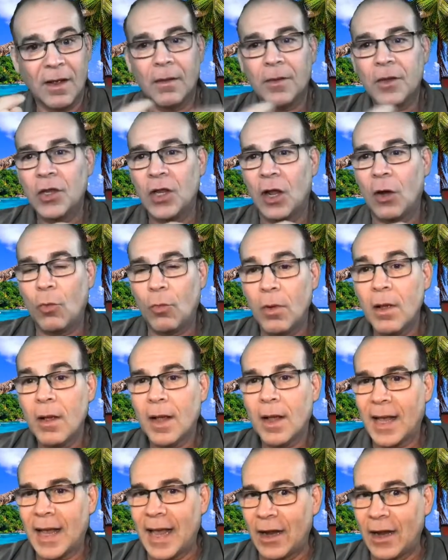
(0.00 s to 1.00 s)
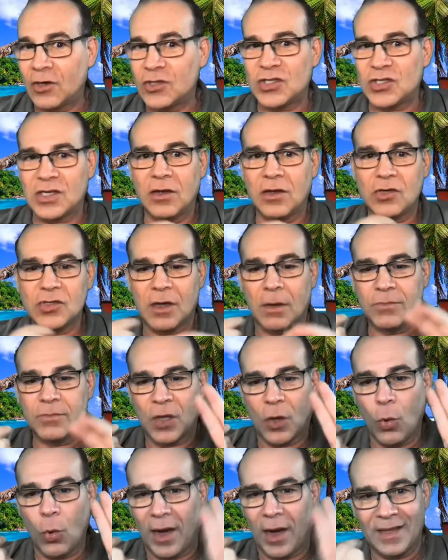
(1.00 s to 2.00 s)
get our skills up to
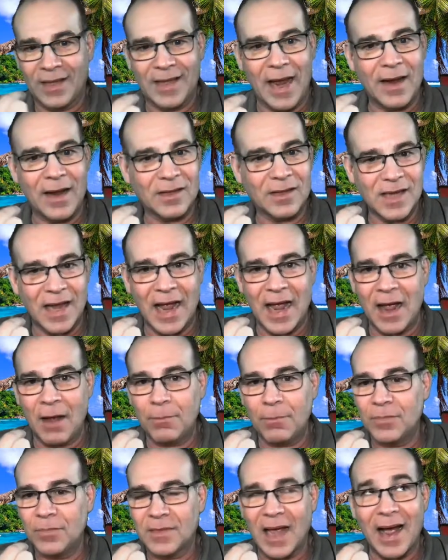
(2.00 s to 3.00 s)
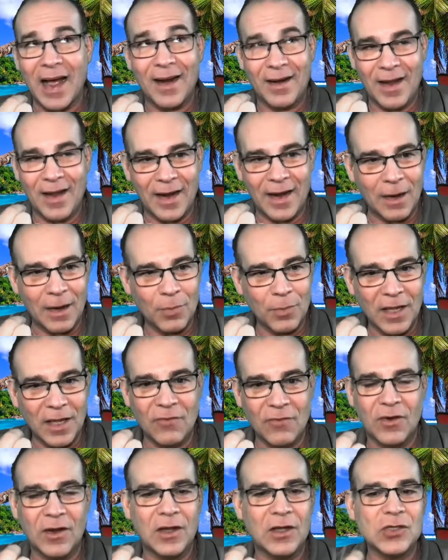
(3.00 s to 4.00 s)
quick. DataTab.net, I
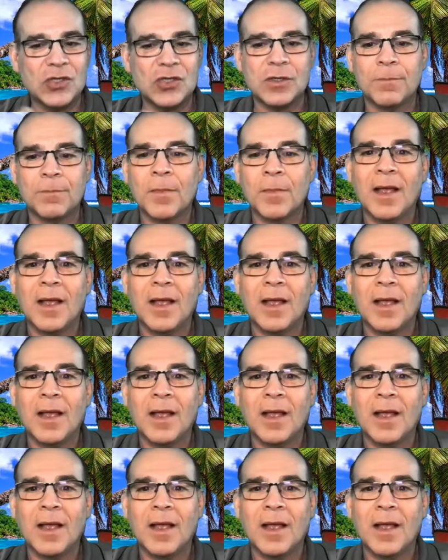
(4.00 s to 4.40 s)
believe it is.